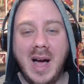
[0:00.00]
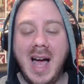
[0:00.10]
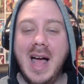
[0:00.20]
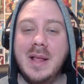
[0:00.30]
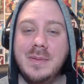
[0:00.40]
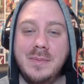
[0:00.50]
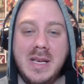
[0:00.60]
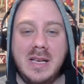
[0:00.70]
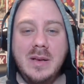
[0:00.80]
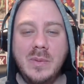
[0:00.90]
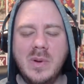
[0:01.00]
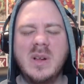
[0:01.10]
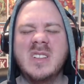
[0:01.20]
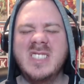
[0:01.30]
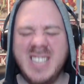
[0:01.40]
and me
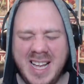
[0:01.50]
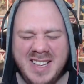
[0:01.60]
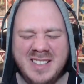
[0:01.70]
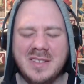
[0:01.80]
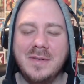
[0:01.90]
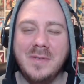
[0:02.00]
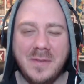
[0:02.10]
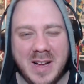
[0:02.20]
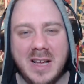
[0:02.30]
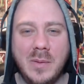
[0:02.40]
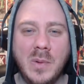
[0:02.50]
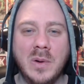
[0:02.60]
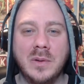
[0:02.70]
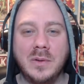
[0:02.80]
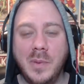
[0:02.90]
will change the freaking world.